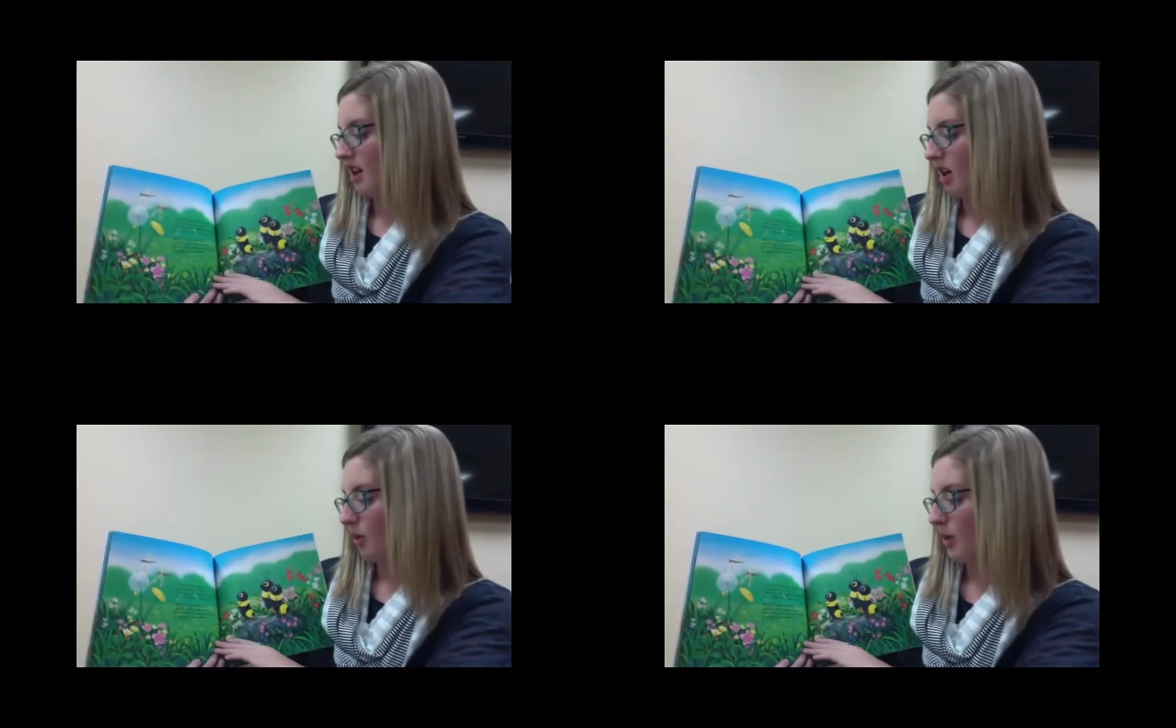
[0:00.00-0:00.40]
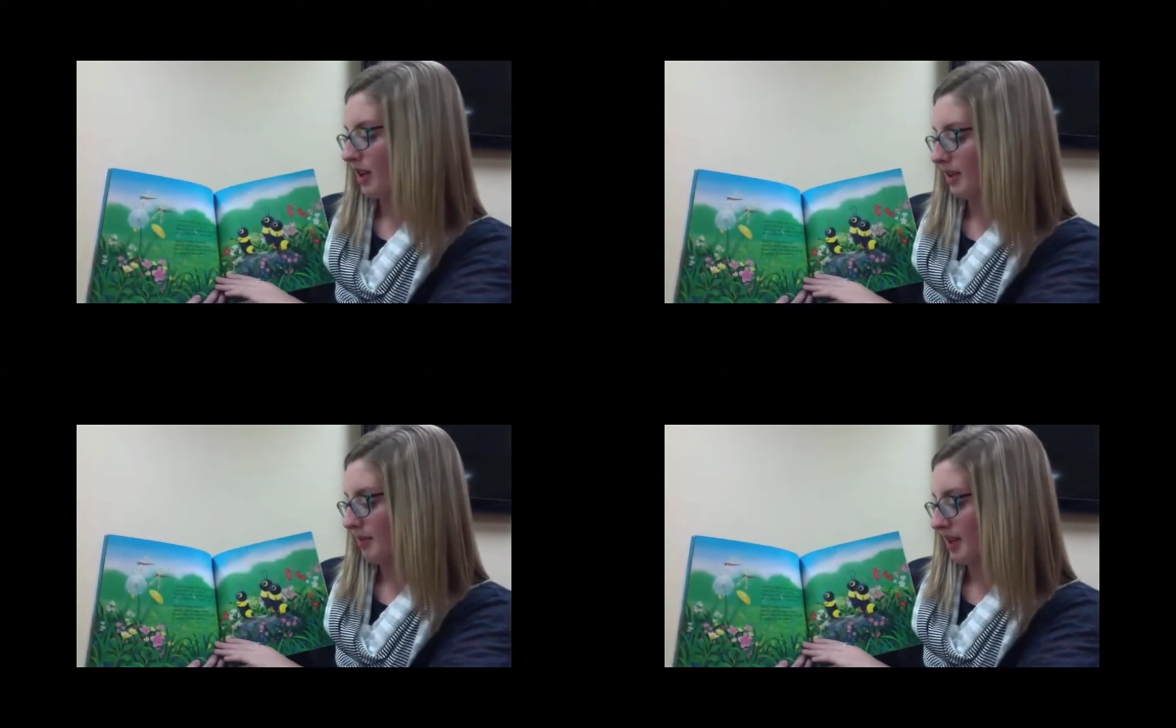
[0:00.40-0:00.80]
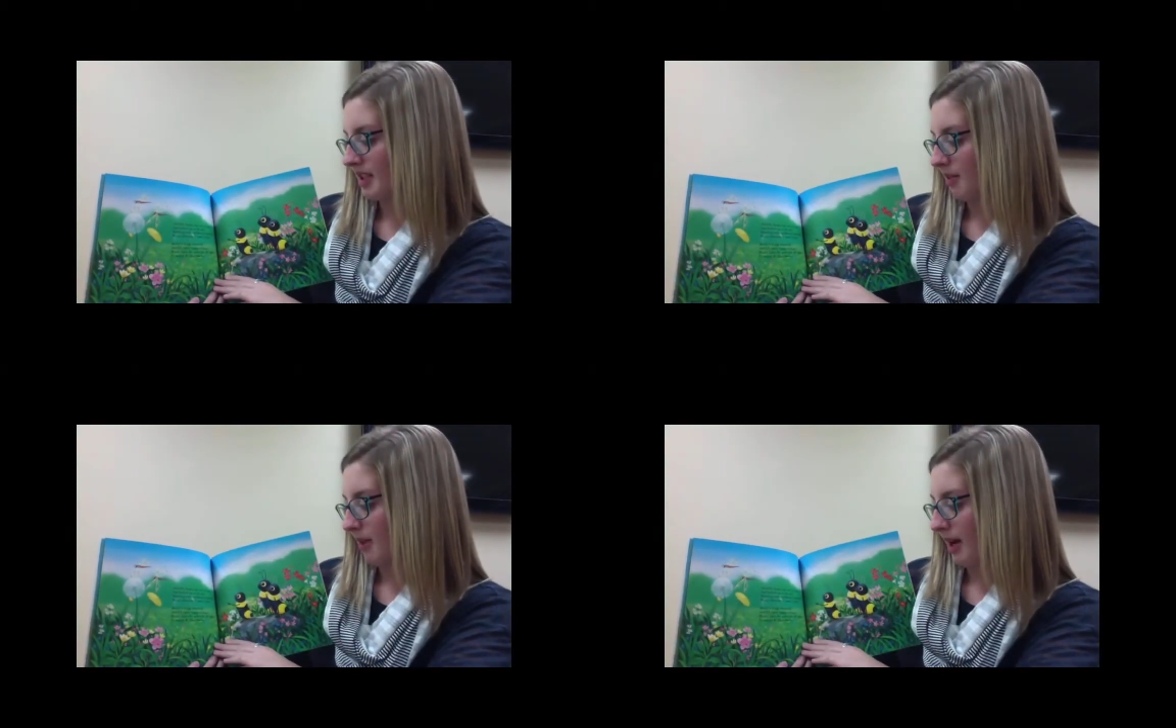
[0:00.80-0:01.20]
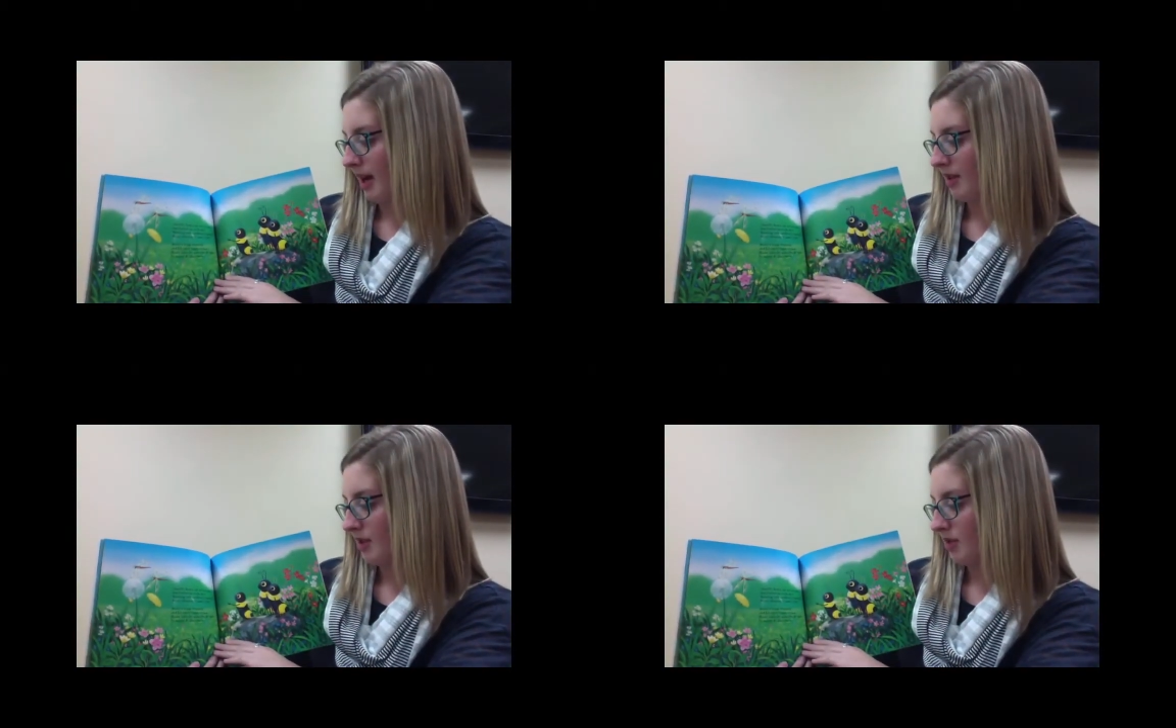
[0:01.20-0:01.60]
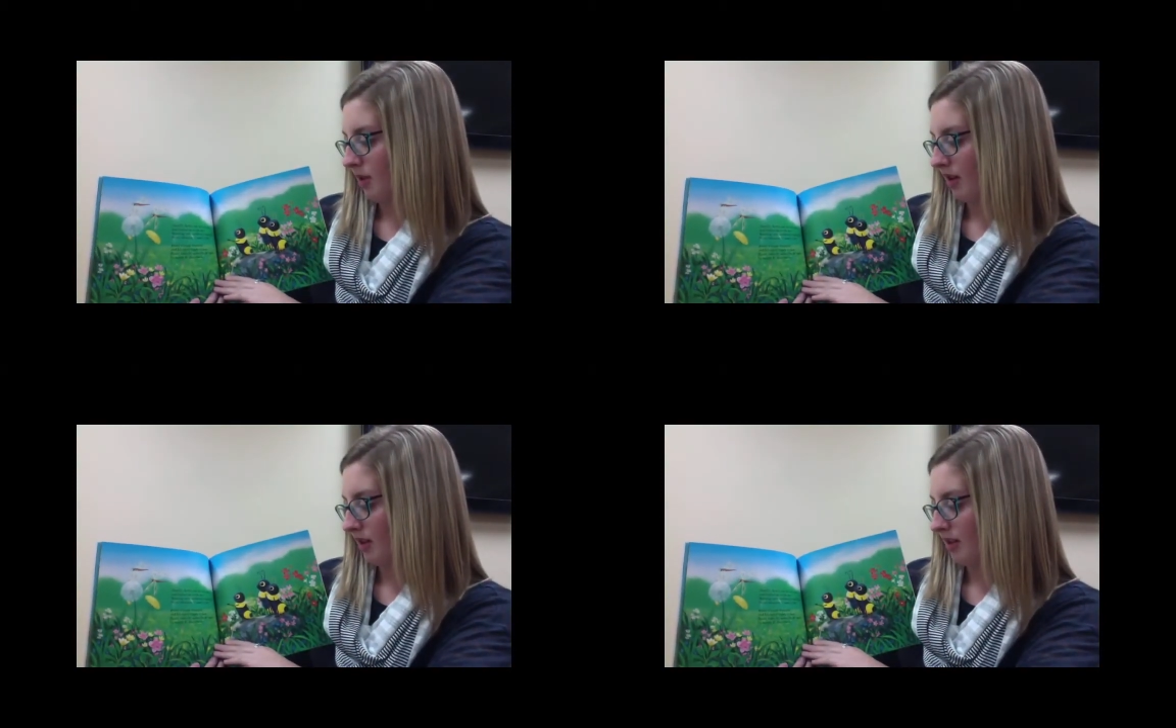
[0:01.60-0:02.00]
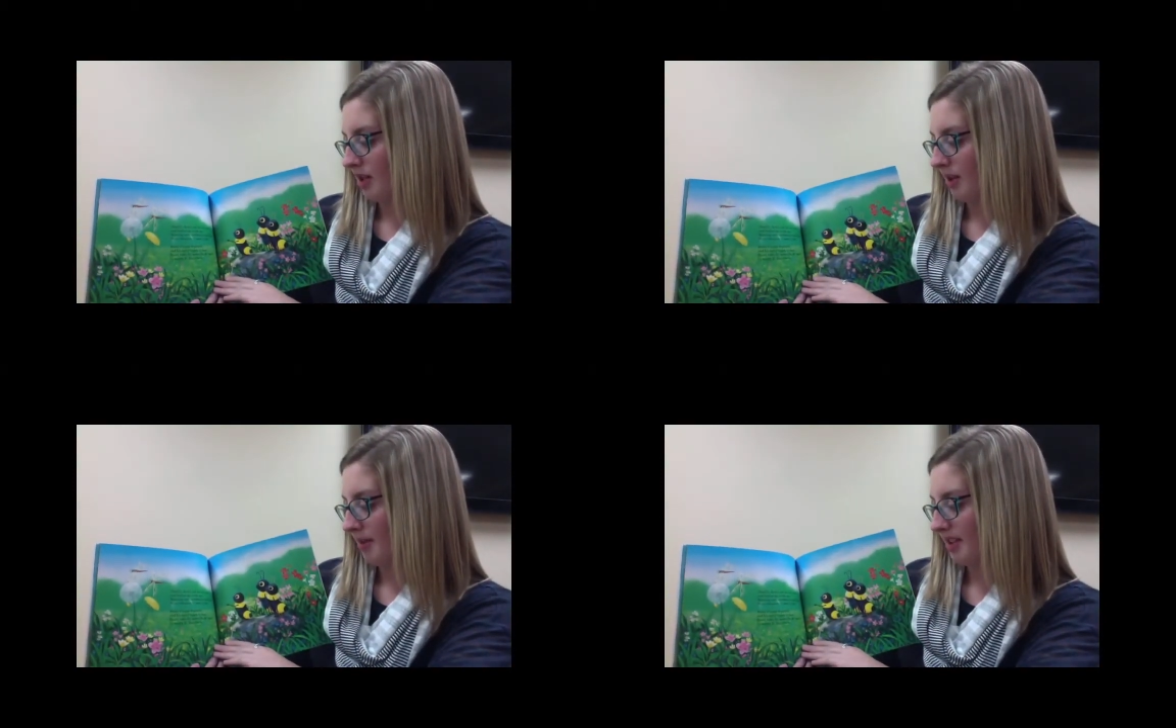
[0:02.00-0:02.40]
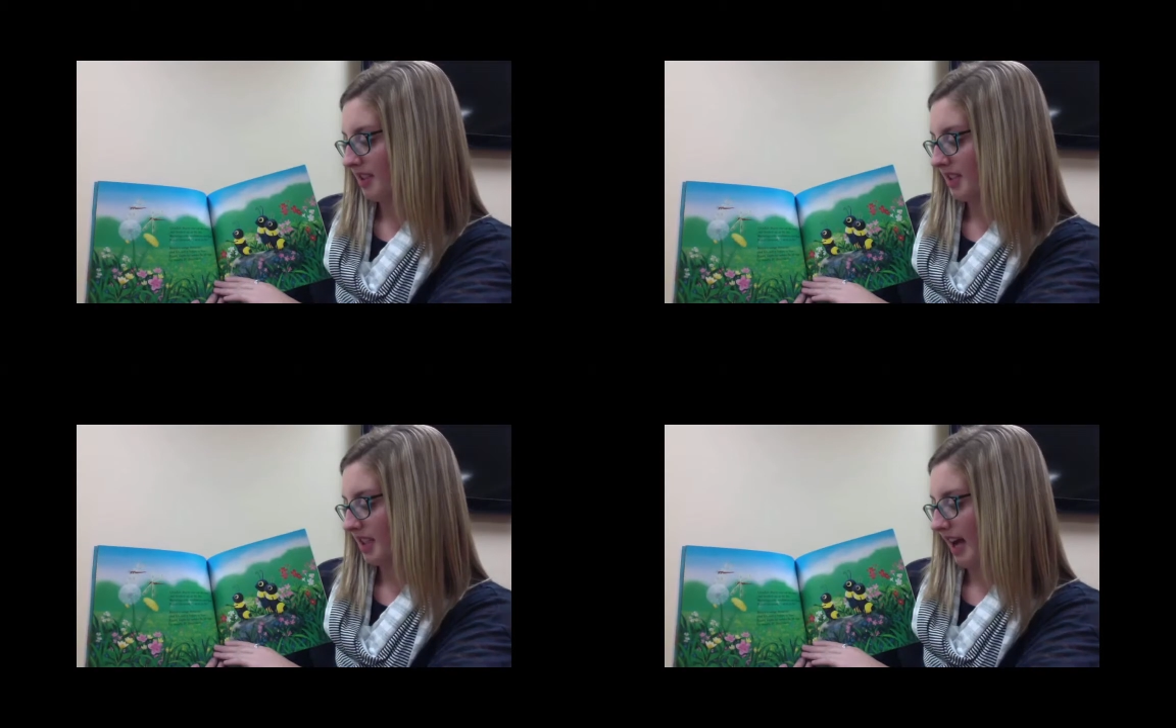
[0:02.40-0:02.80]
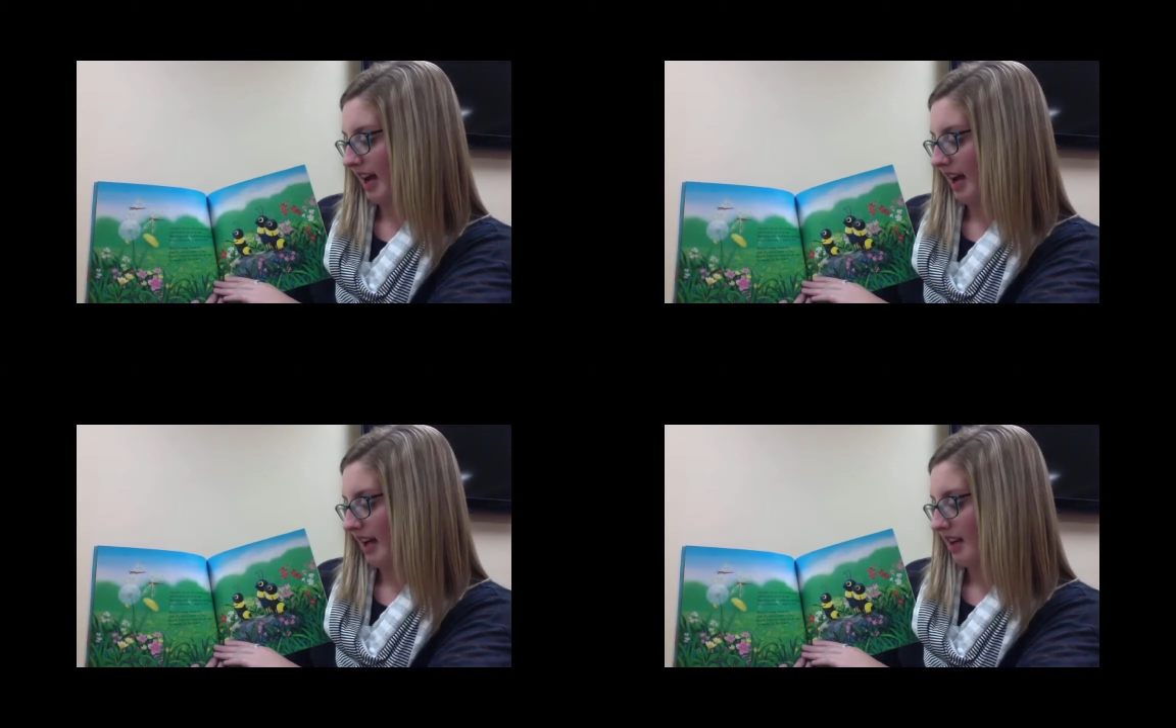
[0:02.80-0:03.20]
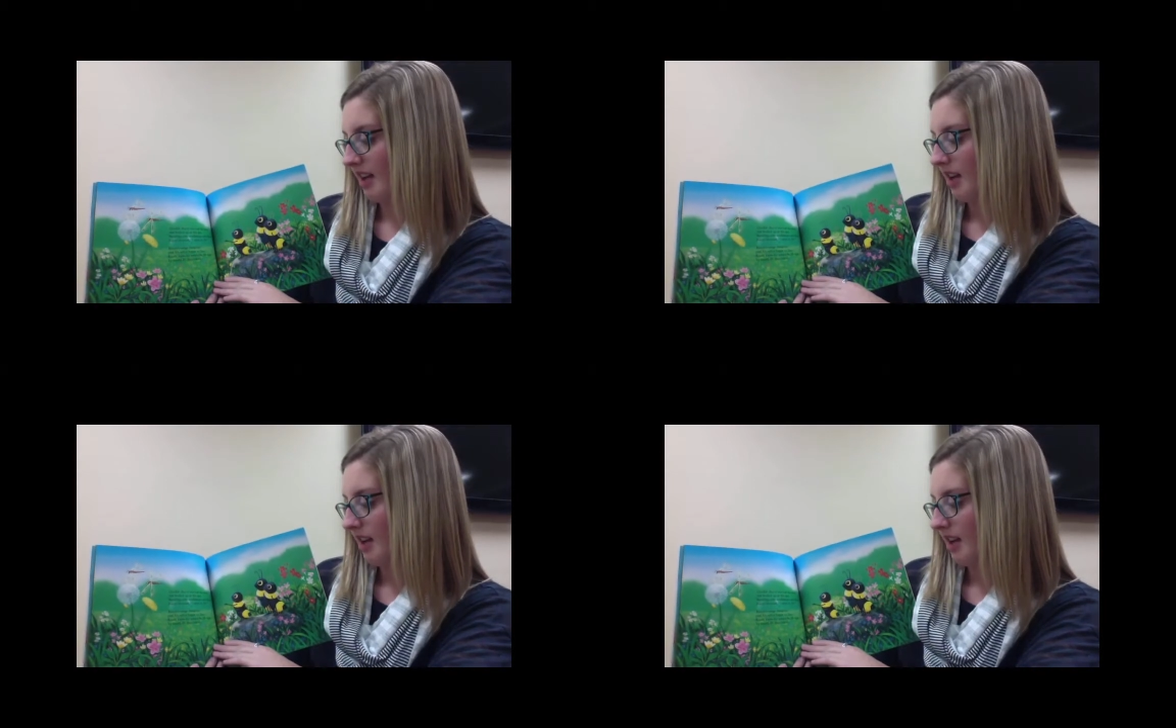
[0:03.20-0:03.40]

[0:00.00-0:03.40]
Quickly, Buzzy ran out the door and looked up at the sky.